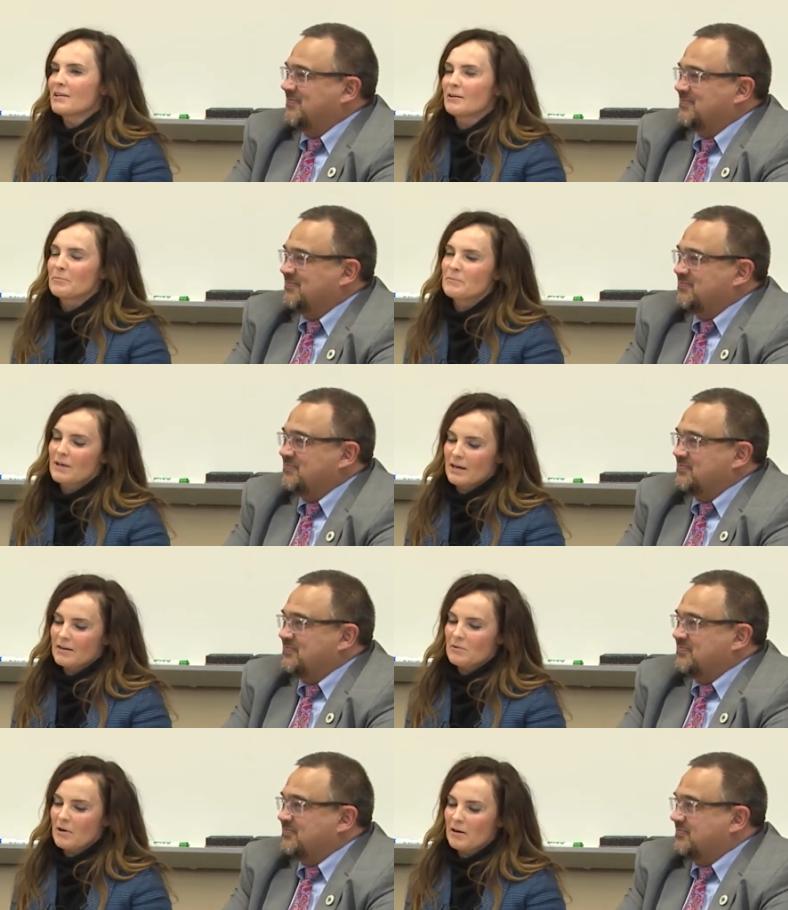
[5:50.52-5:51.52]
Speaker 1: the
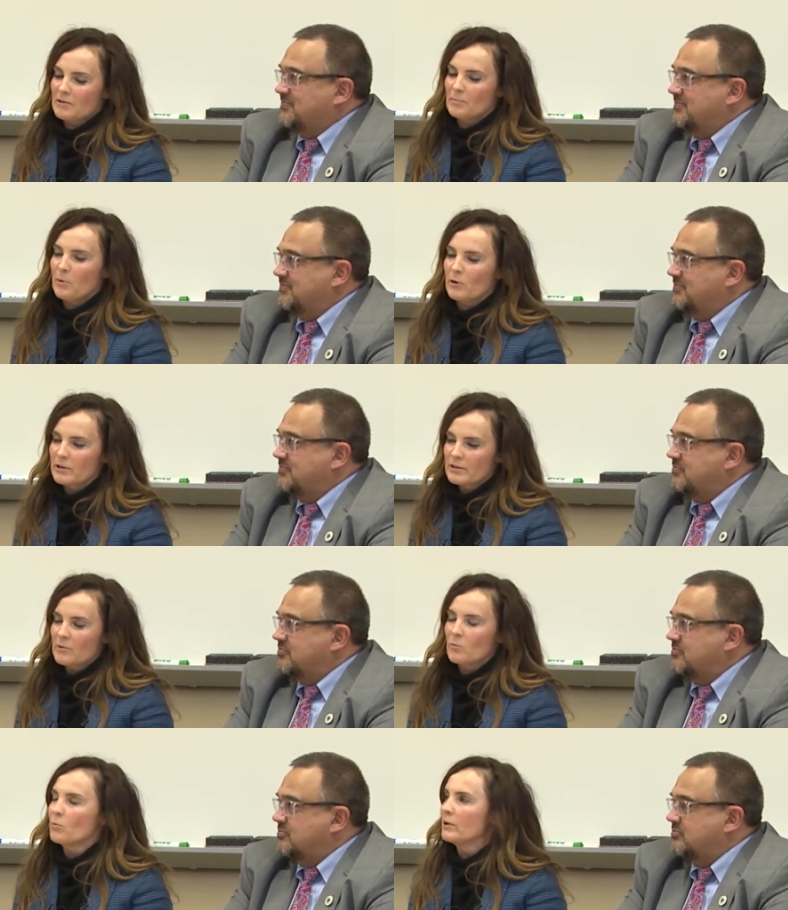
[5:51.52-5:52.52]
the board
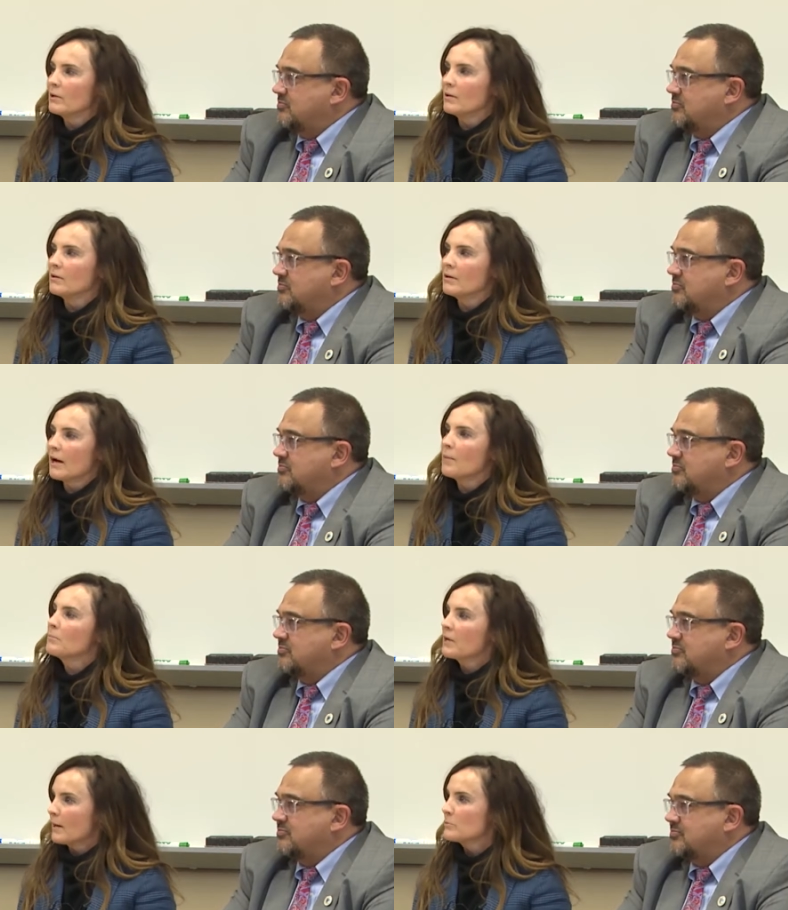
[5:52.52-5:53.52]
will um,
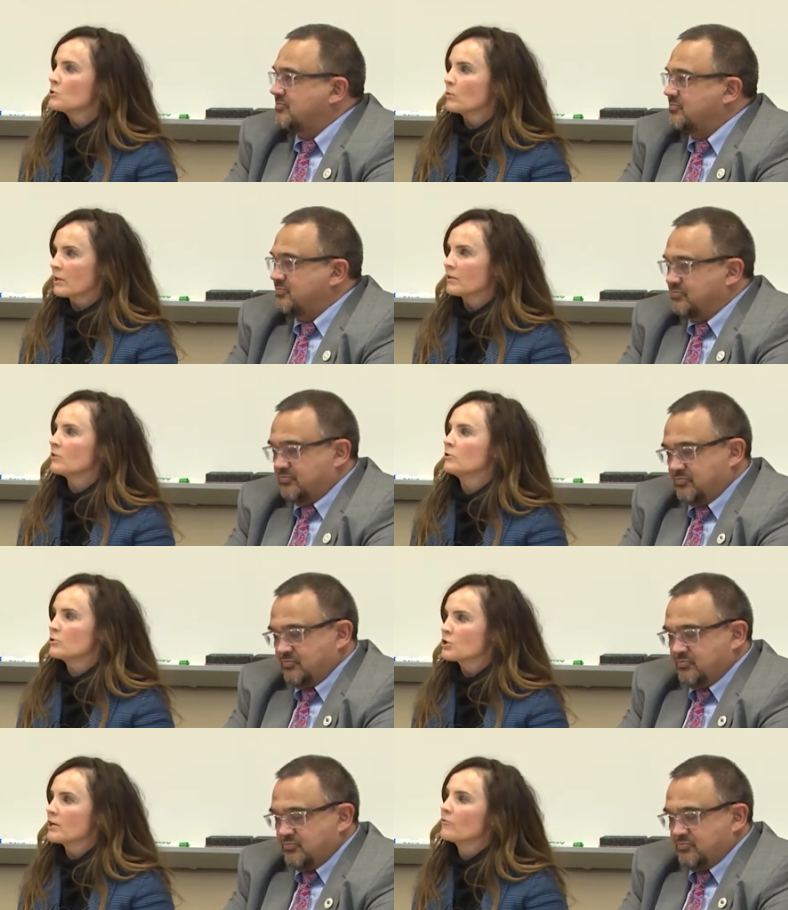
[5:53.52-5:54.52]
come to a
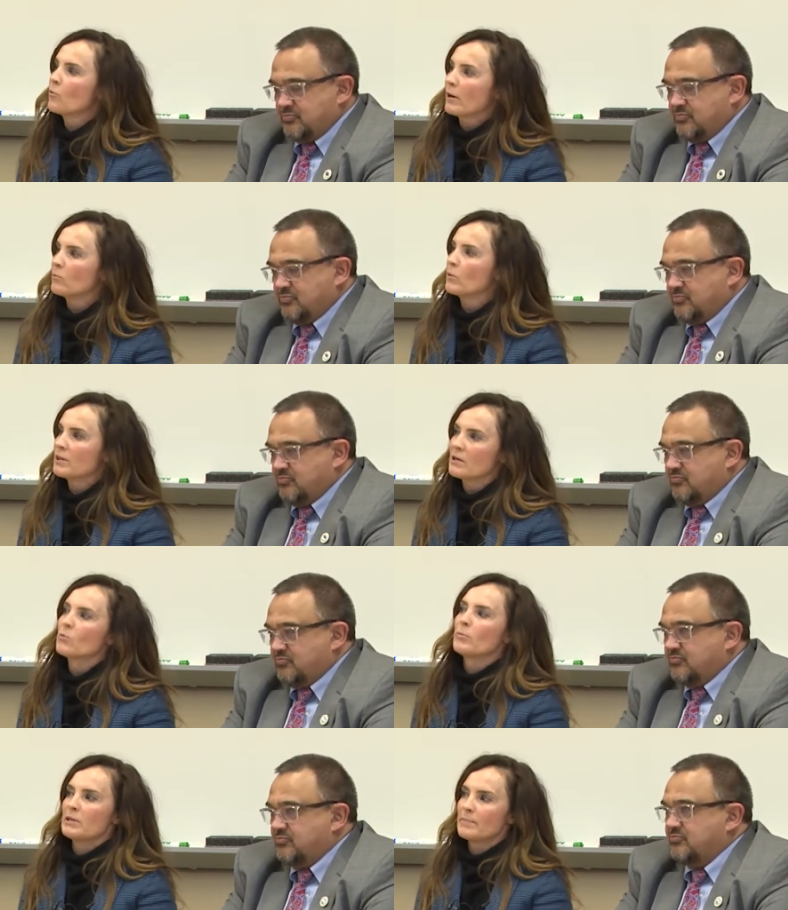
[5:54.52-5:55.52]
conclusion of what we think
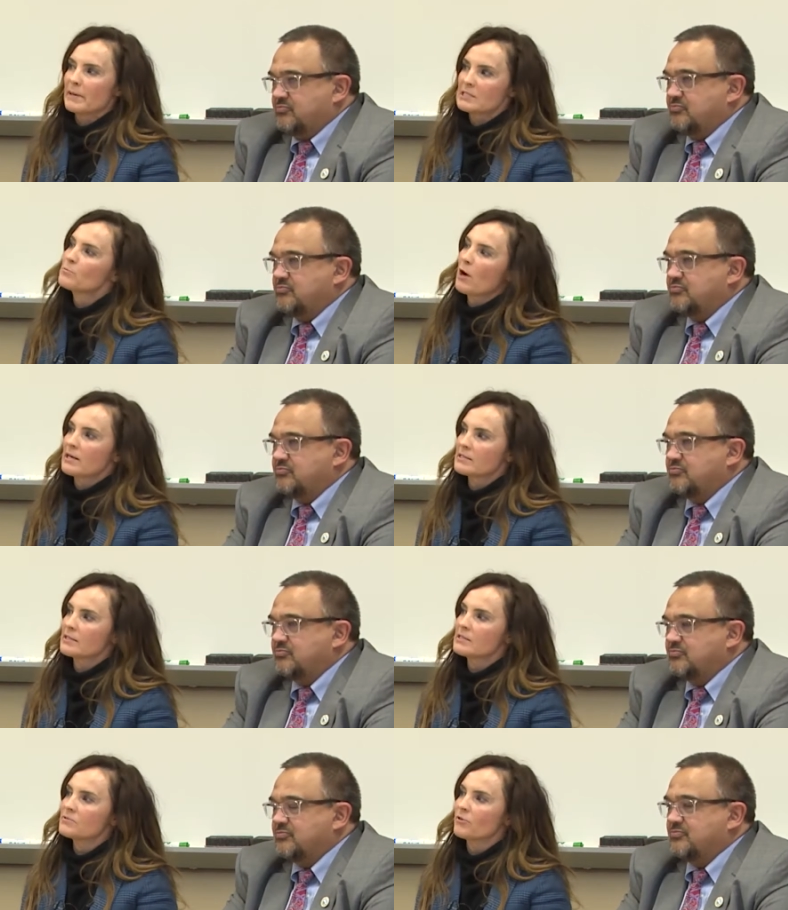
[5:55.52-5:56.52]
will be the best
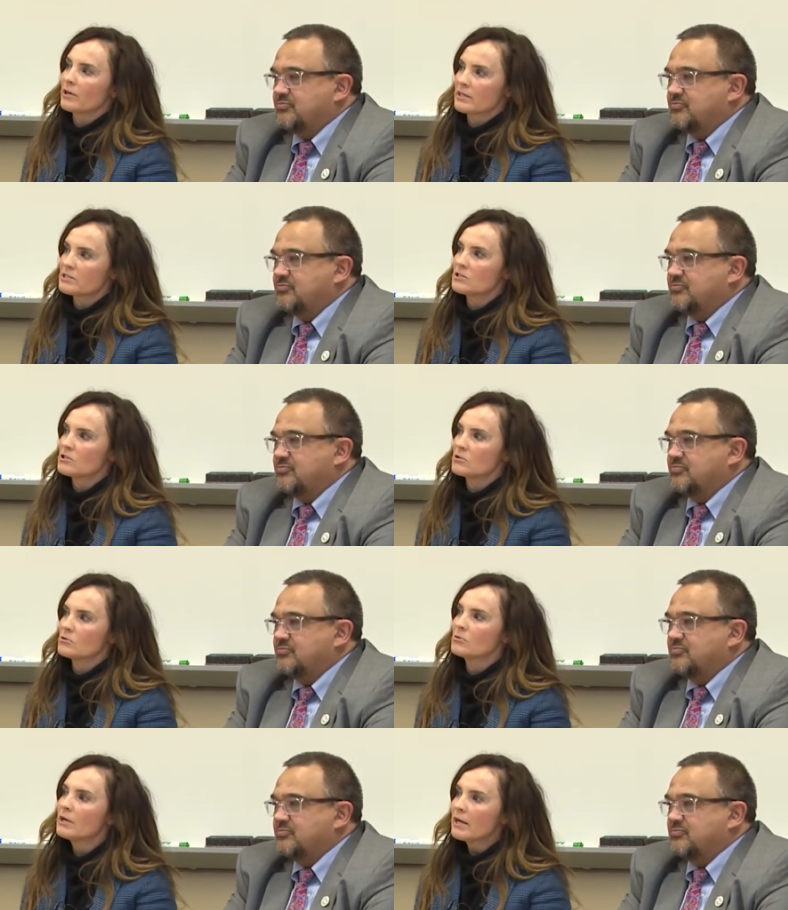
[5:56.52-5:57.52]
process for us
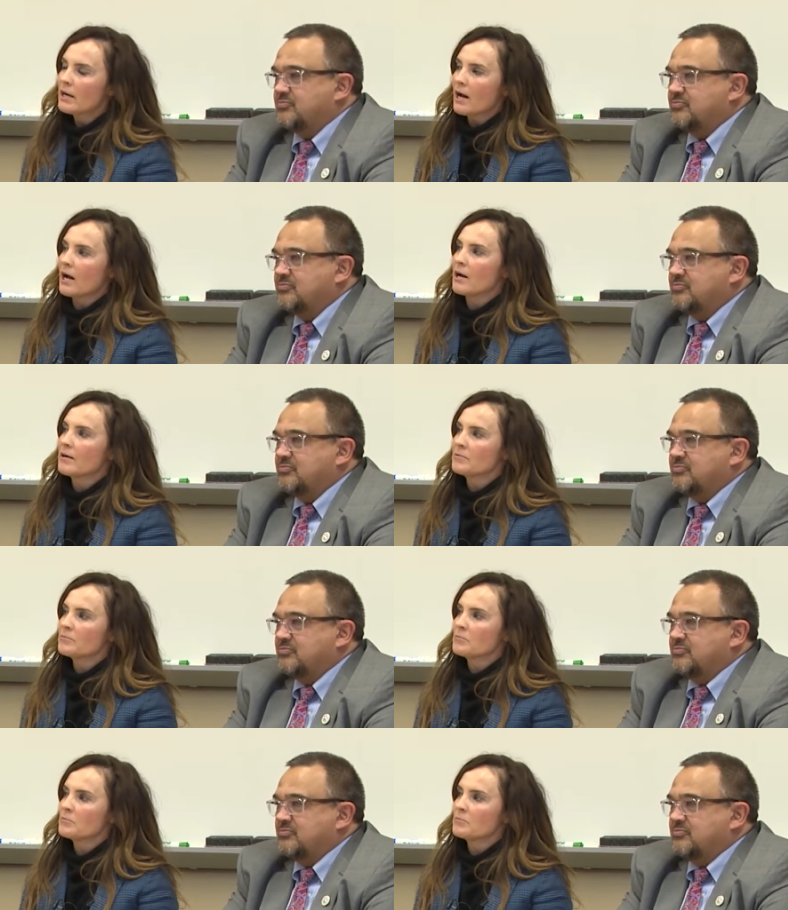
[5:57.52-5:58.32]
to uh,